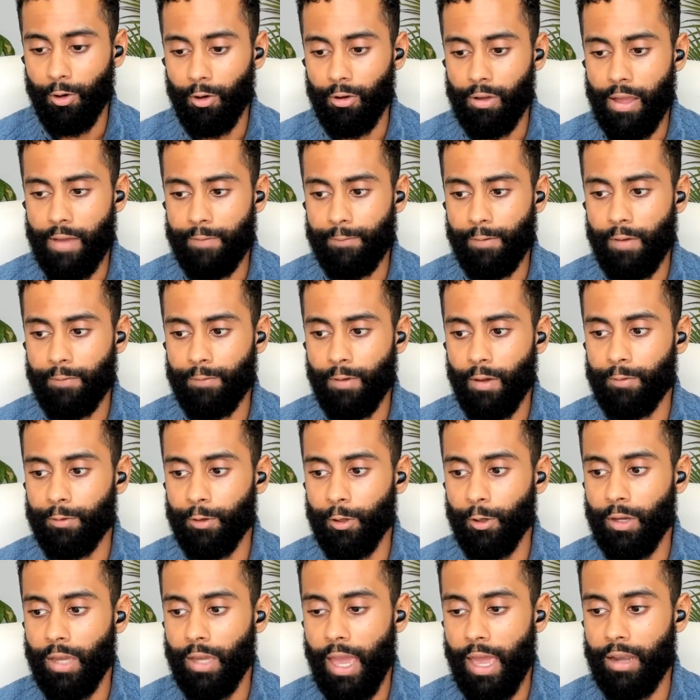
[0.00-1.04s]
you know if if,
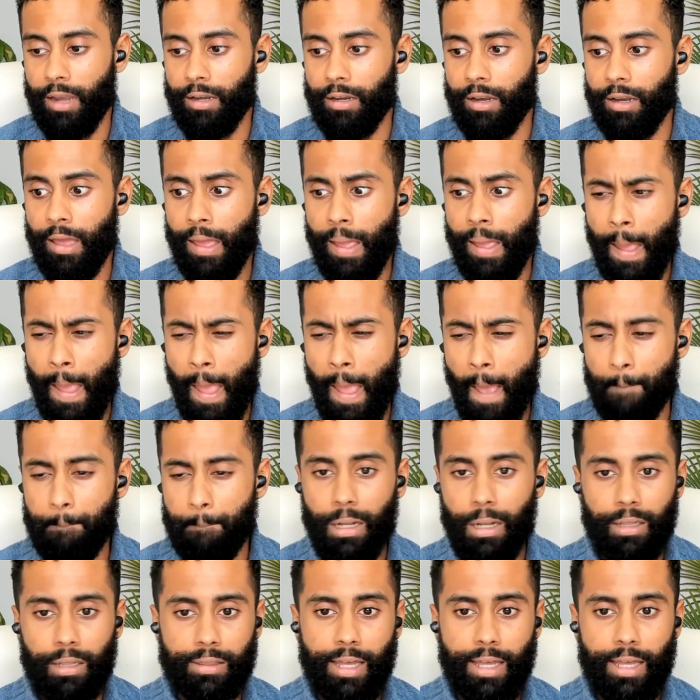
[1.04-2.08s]
if you can
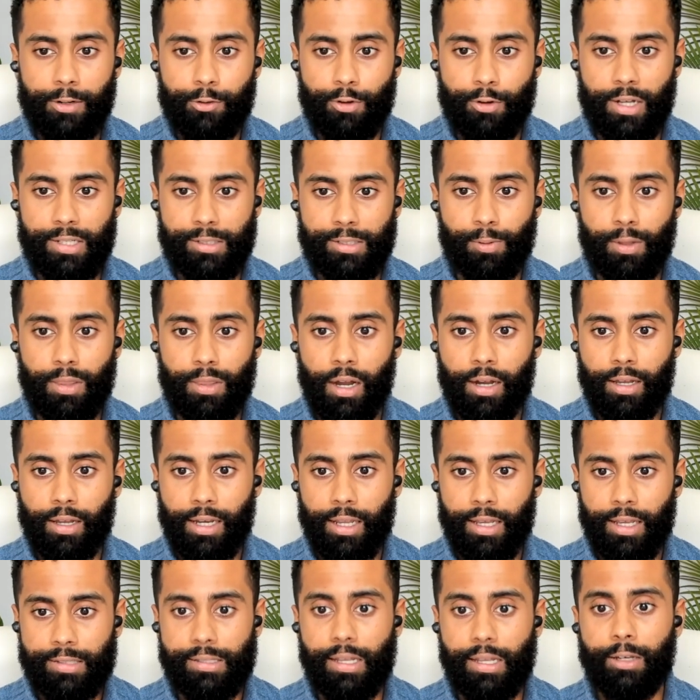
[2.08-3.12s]
build that trust with
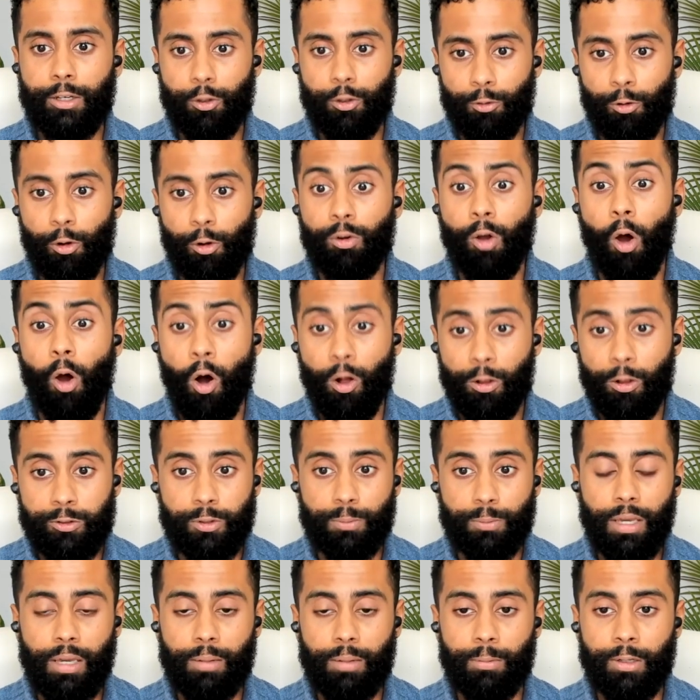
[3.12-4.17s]
architects that you will
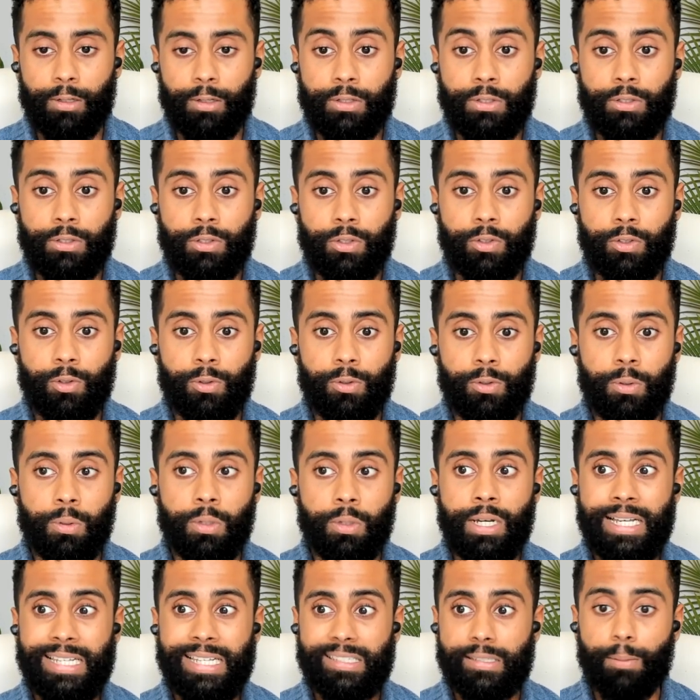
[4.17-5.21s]
also be able
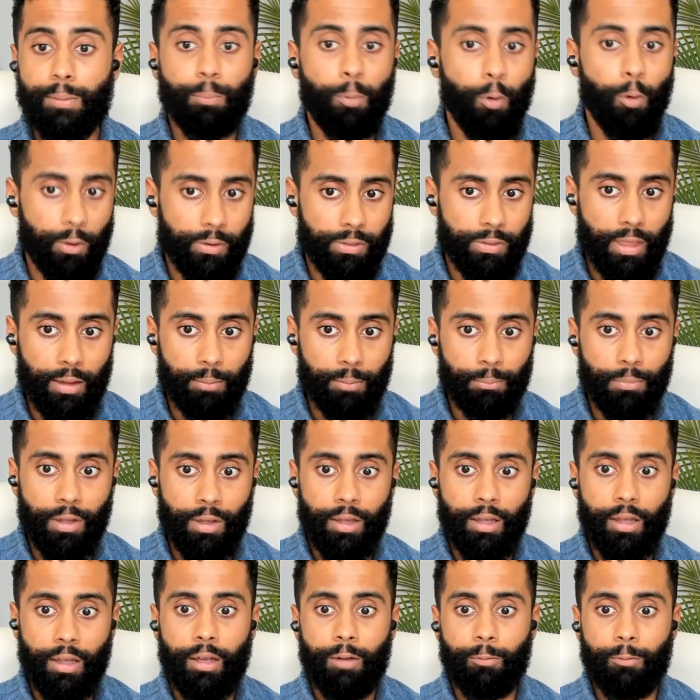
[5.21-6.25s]
to support them
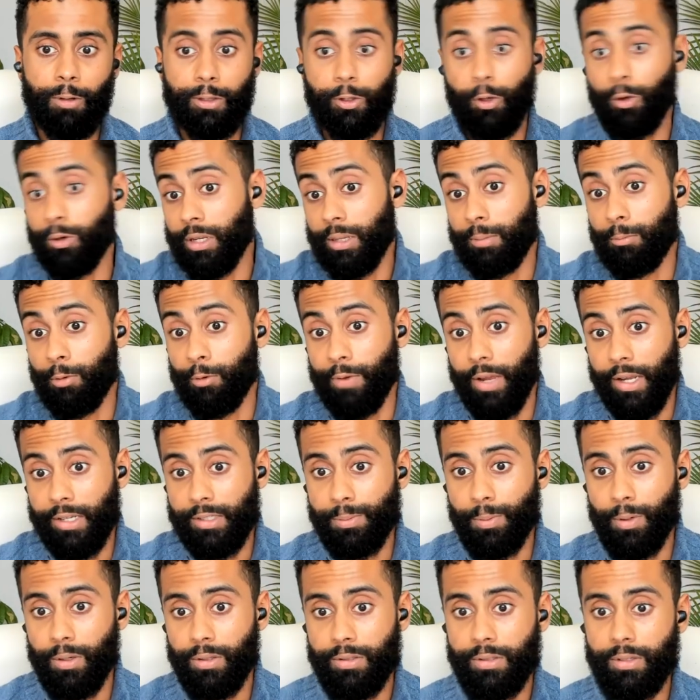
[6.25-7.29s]
with your team of
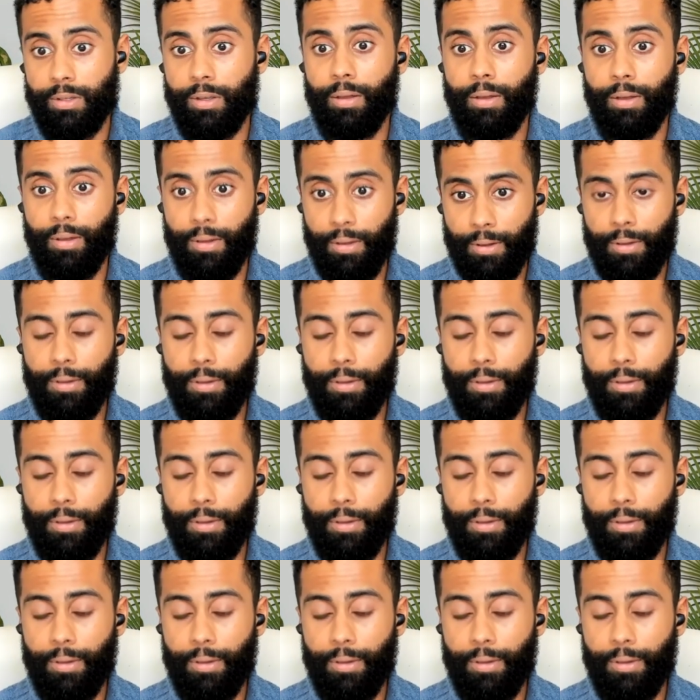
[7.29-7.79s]
experts.